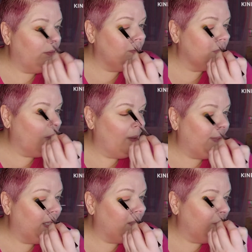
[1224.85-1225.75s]
swamp
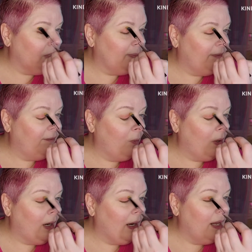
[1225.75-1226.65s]
animals
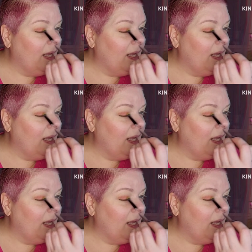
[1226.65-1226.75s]
before.